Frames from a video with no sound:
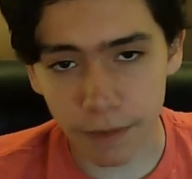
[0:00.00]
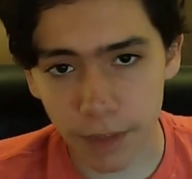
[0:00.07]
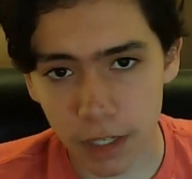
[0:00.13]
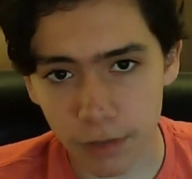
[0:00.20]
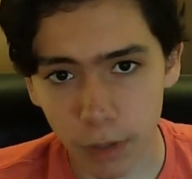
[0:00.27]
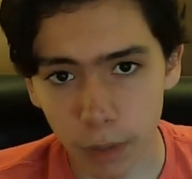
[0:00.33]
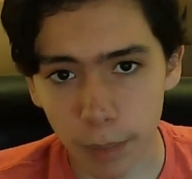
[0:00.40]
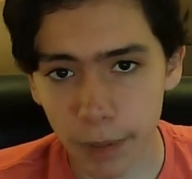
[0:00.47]
of
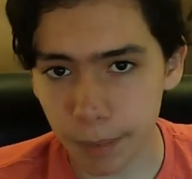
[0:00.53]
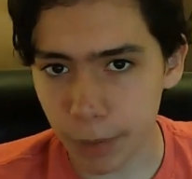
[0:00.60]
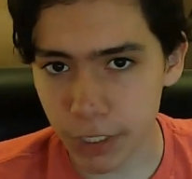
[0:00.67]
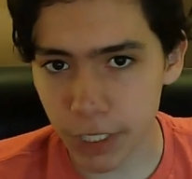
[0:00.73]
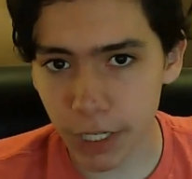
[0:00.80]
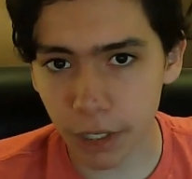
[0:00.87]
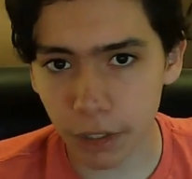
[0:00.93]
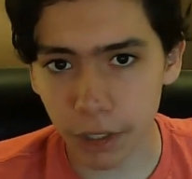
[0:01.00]
this film in
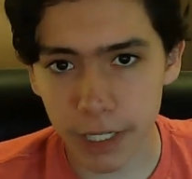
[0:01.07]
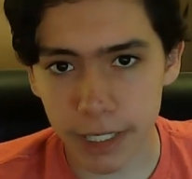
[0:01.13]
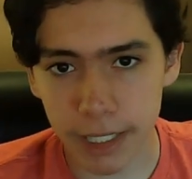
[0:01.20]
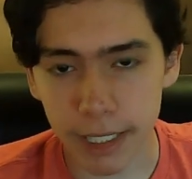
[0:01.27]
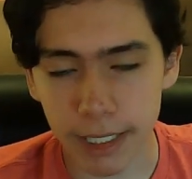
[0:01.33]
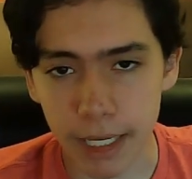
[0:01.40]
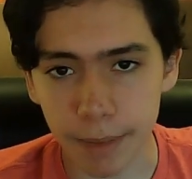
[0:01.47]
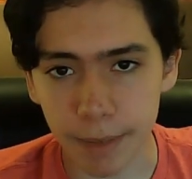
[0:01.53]
particular is
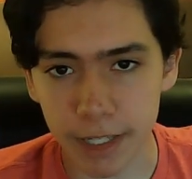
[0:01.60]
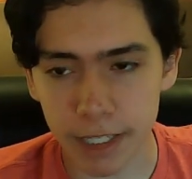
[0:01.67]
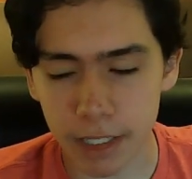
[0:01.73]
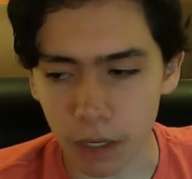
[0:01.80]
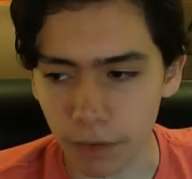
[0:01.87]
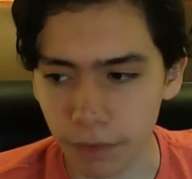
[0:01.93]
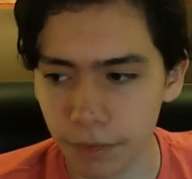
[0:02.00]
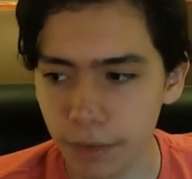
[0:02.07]
the team
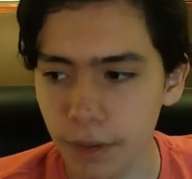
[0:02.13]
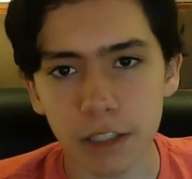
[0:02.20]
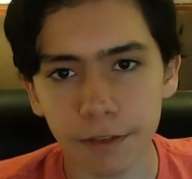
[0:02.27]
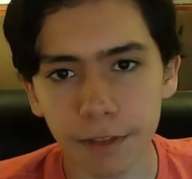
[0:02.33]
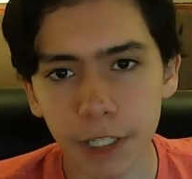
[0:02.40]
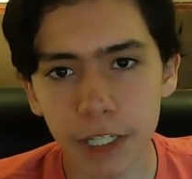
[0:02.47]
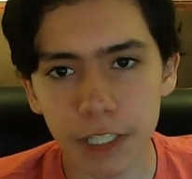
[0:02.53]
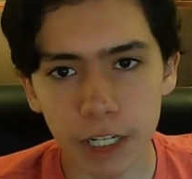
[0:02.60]
itself. It's a
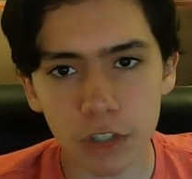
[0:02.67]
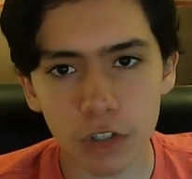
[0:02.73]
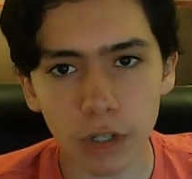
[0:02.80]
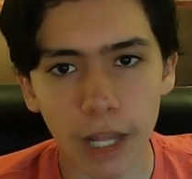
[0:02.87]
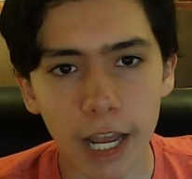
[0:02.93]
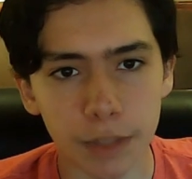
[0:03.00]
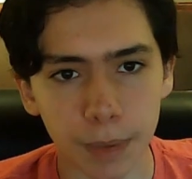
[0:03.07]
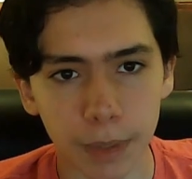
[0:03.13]
very central
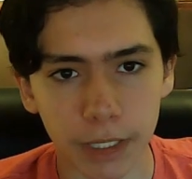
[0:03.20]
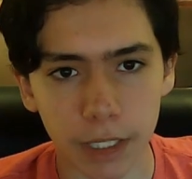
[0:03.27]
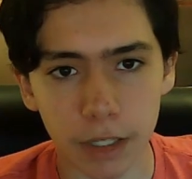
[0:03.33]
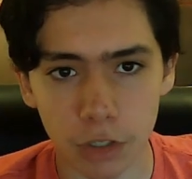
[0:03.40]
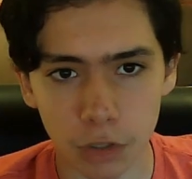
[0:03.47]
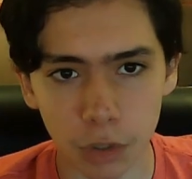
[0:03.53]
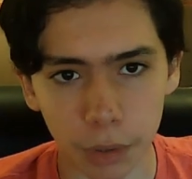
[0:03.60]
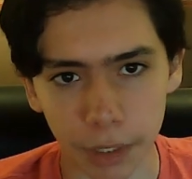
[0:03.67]
aspect of
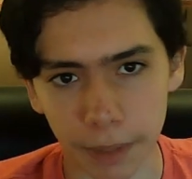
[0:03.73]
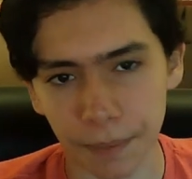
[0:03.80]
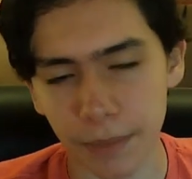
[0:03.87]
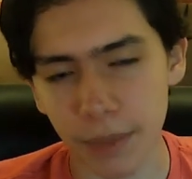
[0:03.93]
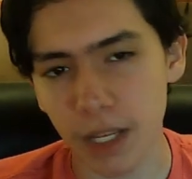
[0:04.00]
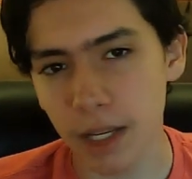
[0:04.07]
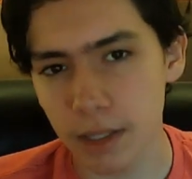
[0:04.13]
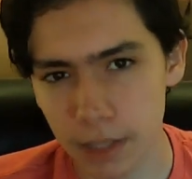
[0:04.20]
the story.
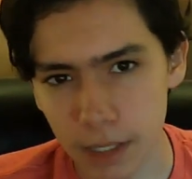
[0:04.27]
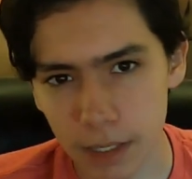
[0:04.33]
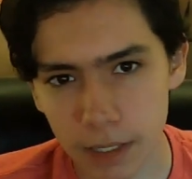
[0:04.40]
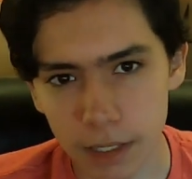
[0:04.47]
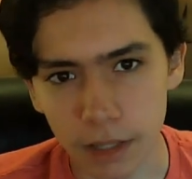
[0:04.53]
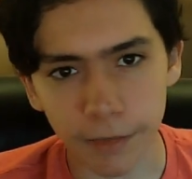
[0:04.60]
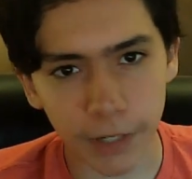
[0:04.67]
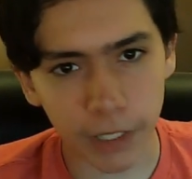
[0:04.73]
Since
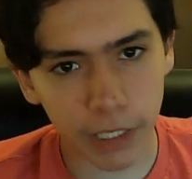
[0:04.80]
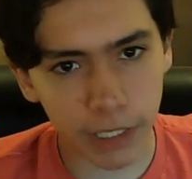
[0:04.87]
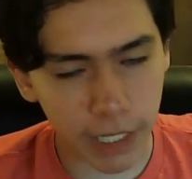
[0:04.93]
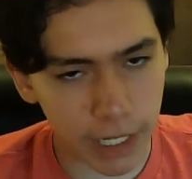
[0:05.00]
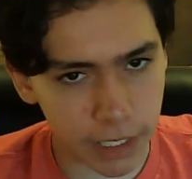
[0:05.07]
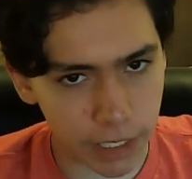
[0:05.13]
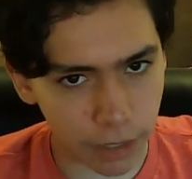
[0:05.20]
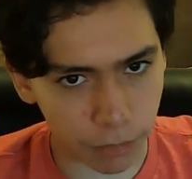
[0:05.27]
the villain
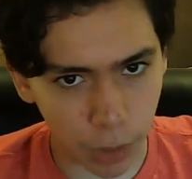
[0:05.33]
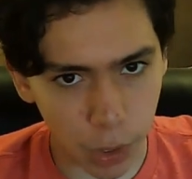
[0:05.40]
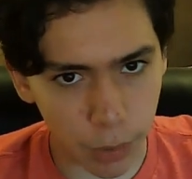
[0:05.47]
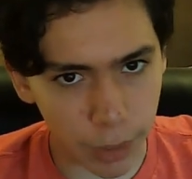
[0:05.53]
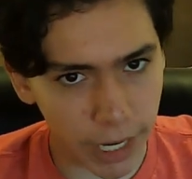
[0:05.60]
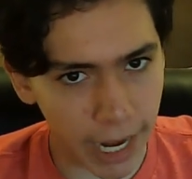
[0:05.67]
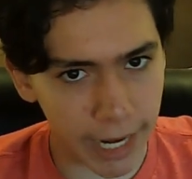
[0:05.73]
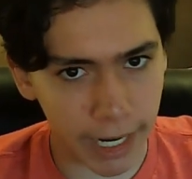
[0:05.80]
is a
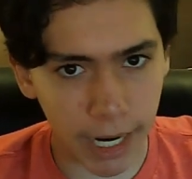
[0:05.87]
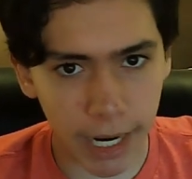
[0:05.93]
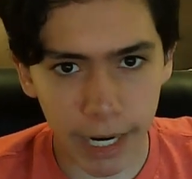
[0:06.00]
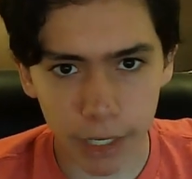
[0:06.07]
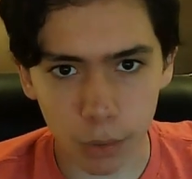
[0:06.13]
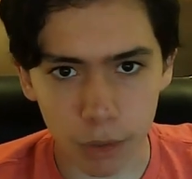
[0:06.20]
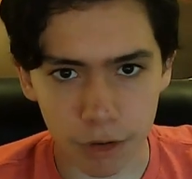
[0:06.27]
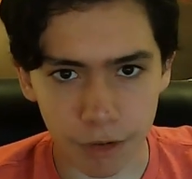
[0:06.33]
rogue
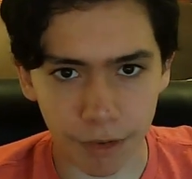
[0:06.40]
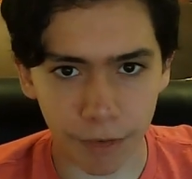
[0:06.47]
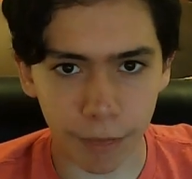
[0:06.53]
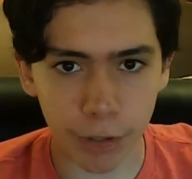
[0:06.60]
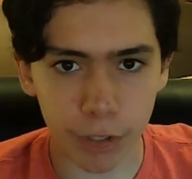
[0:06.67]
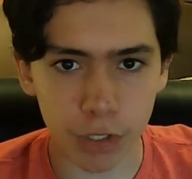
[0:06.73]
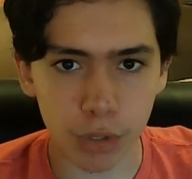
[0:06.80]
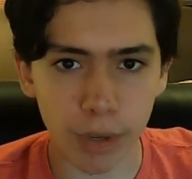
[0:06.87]
AI who is
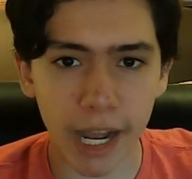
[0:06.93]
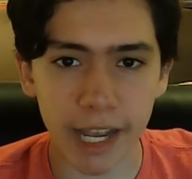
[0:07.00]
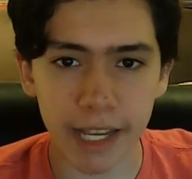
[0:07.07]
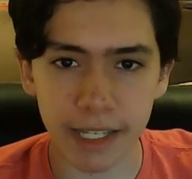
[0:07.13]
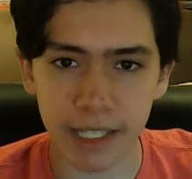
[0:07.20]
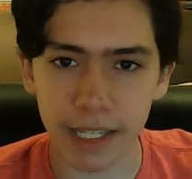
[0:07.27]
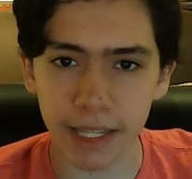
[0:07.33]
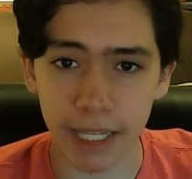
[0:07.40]
referred to
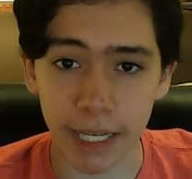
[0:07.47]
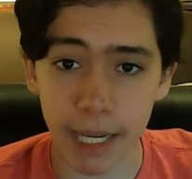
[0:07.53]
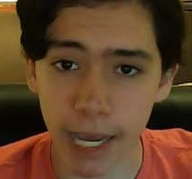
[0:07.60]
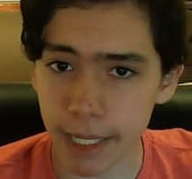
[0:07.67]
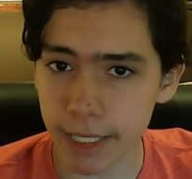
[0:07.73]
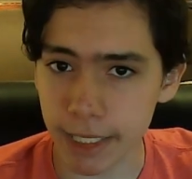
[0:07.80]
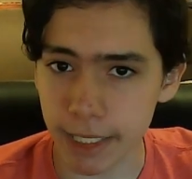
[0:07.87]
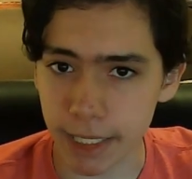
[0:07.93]
as the
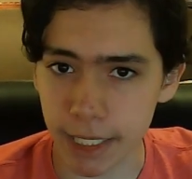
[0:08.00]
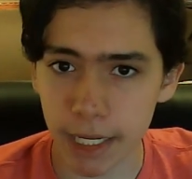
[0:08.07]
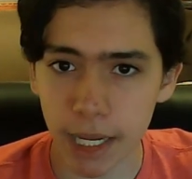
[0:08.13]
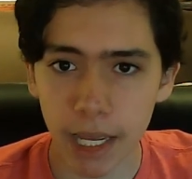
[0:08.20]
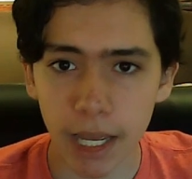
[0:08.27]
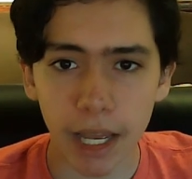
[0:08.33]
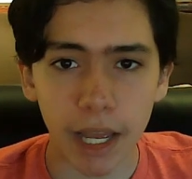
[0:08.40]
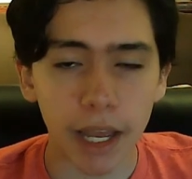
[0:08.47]
Entity,
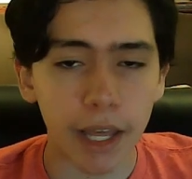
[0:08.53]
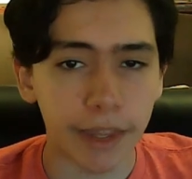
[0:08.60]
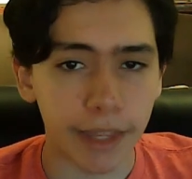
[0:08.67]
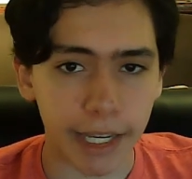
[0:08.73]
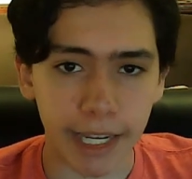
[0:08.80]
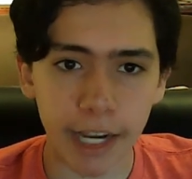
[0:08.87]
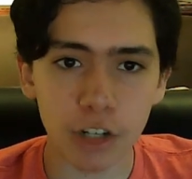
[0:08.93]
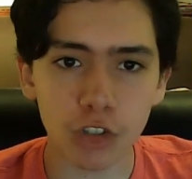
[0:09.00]

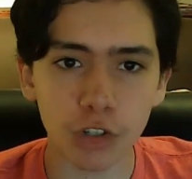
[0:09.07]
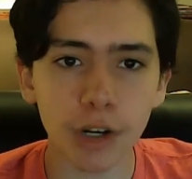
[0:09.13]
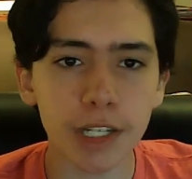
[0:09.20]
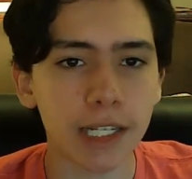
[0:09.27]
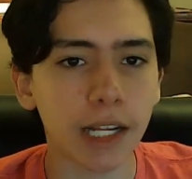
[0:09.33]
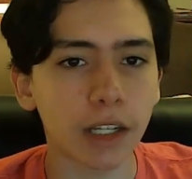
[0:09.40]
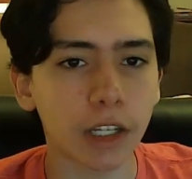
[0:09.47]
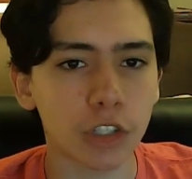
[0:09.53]
they can't
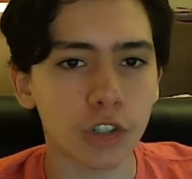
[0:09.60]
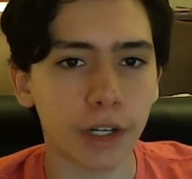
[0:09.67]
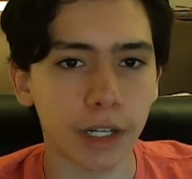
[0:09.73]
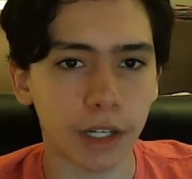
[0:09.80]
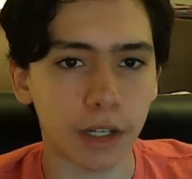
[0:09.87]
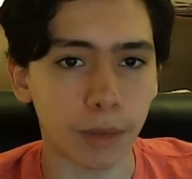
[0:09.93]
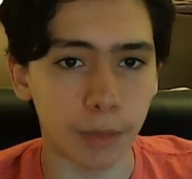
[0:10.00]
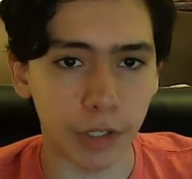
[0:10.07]
trust
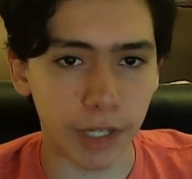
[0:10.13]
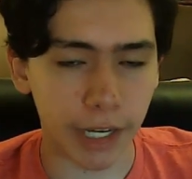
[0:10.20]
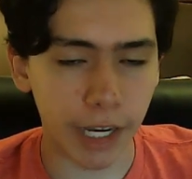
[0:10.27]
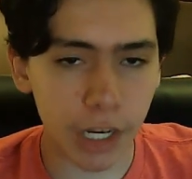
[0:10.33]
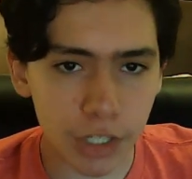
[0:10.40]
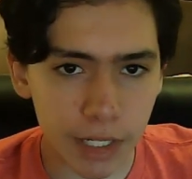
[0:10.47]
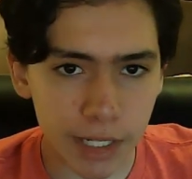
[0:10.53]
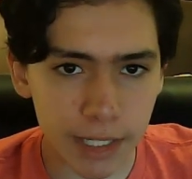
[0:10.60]
electronic
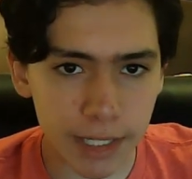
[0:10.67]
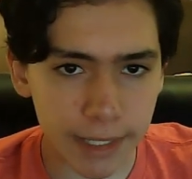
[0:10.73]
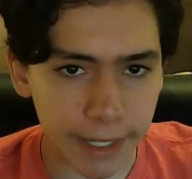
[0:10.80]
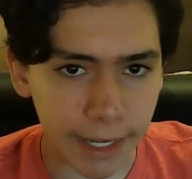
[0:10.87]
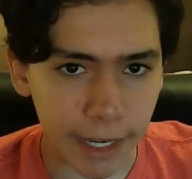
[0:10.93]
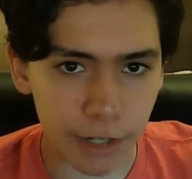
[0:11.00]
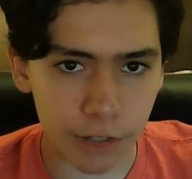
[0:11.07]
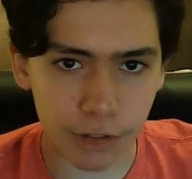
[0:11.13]
communications, they
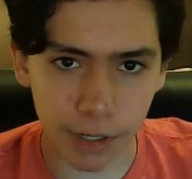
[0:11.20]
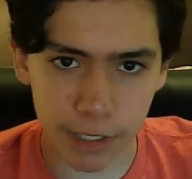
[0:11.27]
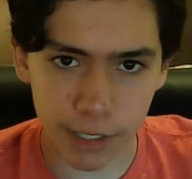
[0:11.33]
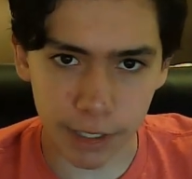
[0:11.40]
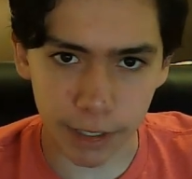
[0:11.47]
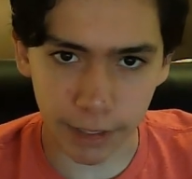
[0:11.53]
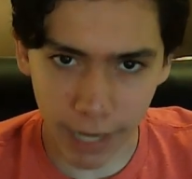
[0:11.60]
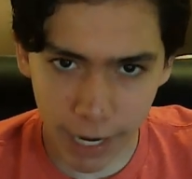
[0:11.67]
can't
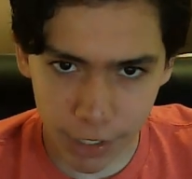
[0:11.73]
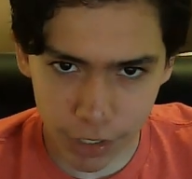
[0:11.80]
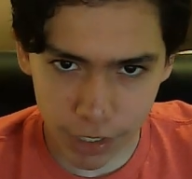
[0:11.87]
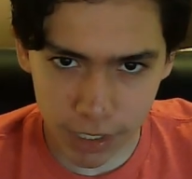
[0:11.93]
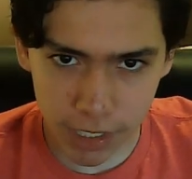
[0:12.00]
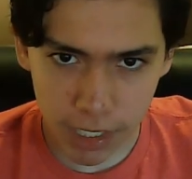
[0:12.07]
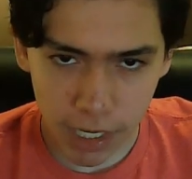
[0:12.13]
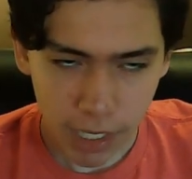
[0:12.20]
trust their
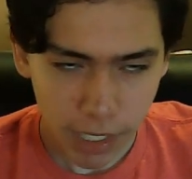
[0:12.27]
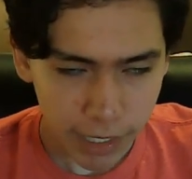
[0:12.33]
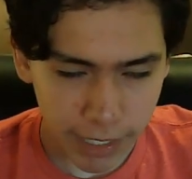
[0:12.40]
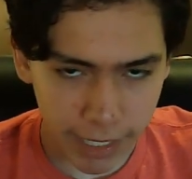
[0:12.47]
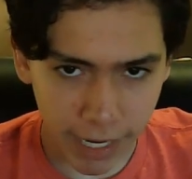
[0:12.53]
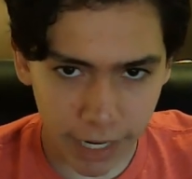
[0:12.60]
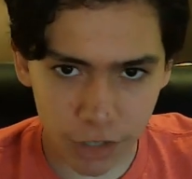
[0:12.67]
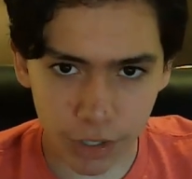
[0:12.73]
gadgets,
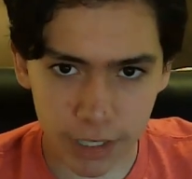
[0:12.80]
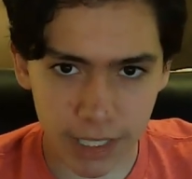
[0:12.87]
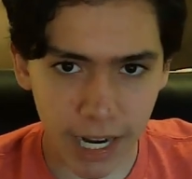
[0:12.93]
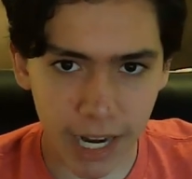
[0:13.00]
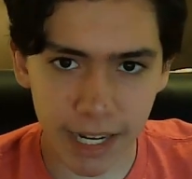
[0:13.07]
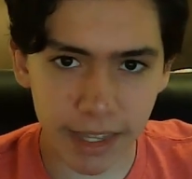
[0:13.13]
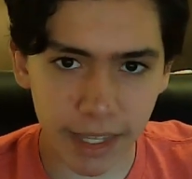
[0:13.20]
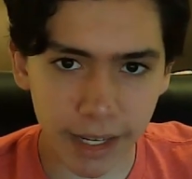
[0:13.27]
they can't trust
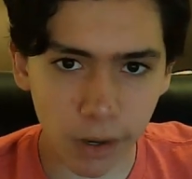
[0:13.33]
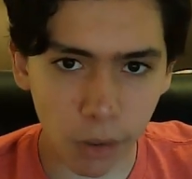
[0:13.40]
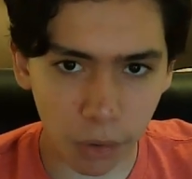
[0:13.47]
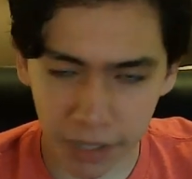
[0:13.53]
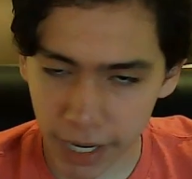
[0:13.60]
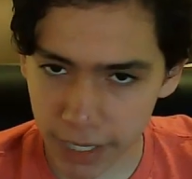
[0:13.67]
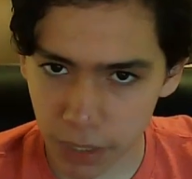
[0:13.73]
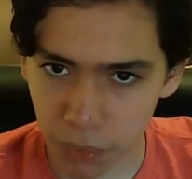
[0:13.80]
anything
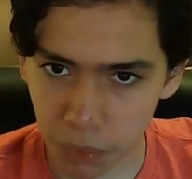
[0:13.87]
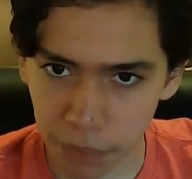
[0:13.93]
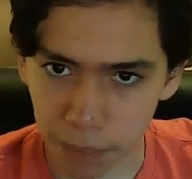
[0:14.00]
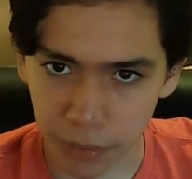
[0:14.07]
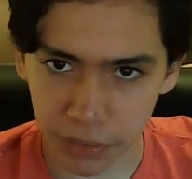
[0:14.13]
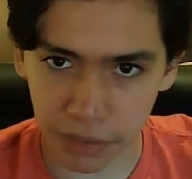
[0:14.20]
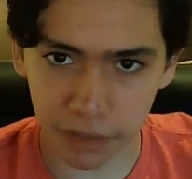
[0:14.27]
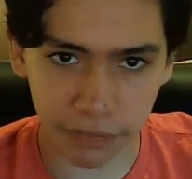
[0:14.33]
or anyone
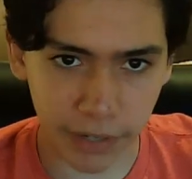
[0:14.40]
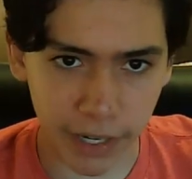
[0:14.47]
but their